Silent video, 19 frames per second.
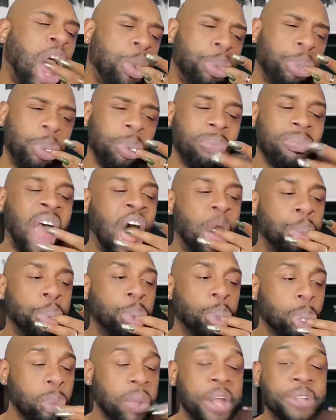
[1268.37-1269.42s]
Mmm.
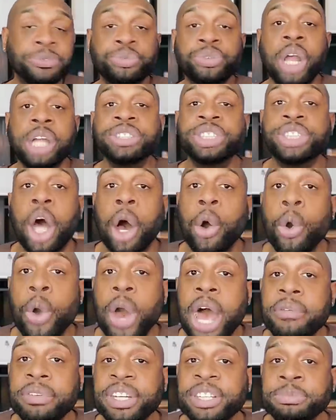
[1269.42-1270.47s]
So
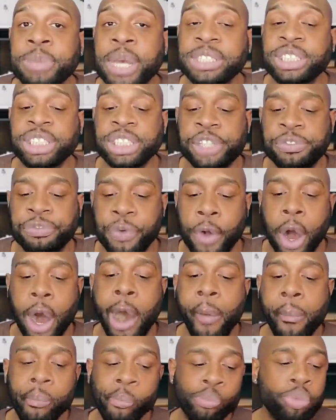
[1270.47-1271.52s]
whoever this message is
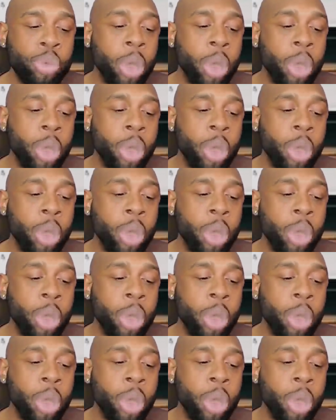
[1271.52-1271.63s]
for,